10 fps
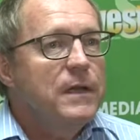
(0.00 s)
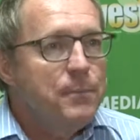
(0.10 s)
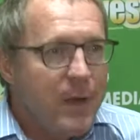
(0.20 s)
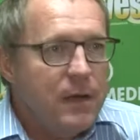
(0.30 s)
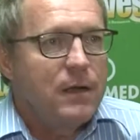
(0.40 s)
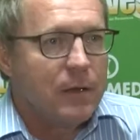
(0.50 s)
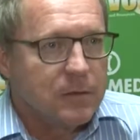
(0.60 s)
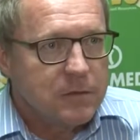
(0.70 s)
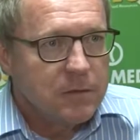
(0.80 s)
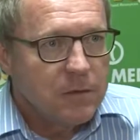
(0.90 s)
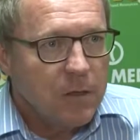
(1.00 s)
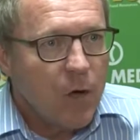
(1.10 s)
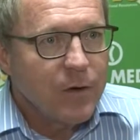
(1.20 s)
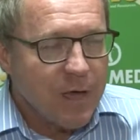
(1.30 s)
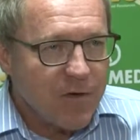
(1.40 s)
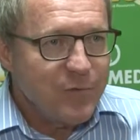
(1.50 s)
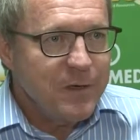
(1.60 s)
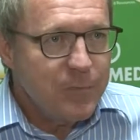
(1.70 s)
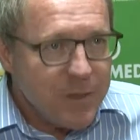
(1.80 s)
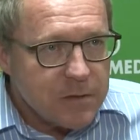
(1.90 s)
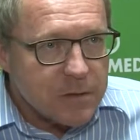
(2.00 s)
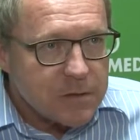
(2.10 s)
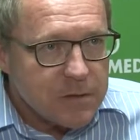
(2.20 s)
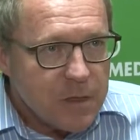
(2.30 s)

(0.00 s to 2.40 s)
dependent on government business.